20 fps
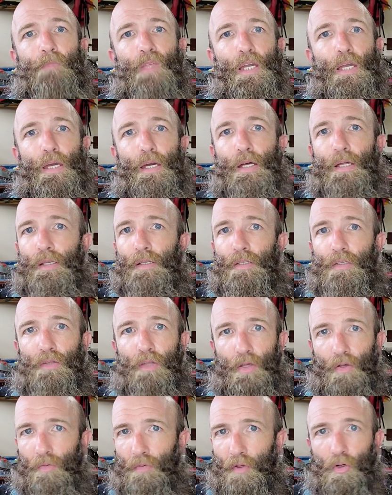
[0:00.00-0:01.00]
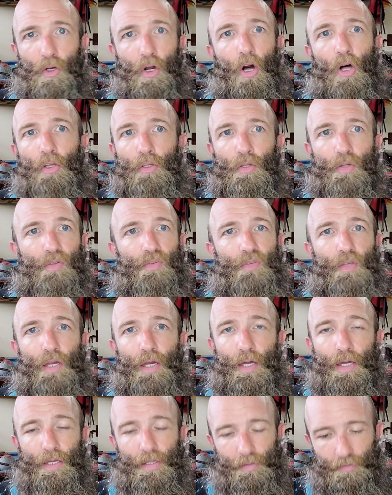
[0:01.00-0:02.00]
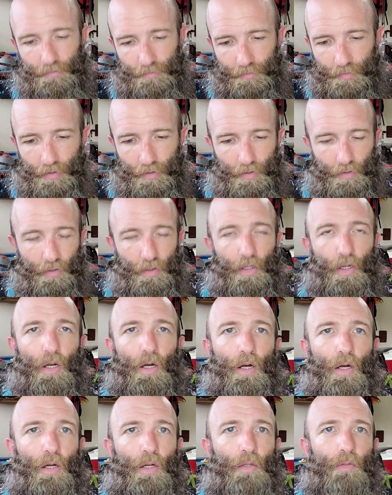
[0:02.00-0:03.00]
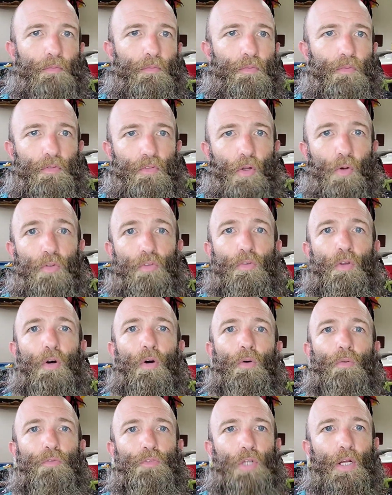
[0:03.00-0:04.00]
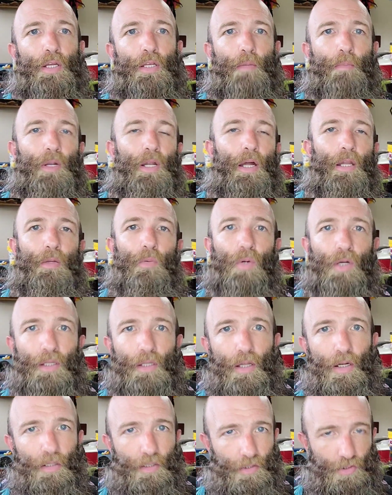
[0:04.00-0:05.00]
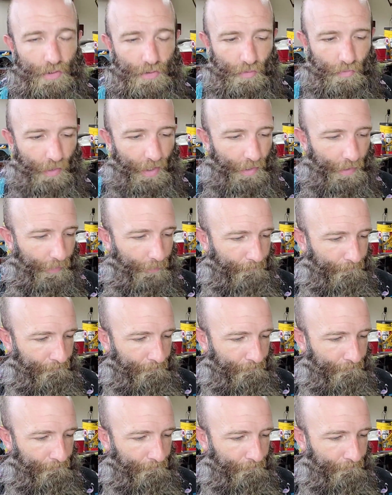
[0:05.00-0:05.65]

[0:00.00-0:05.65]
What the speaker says: and they'll call you and say, hey, so-and-so, train number 91 luggage is ready.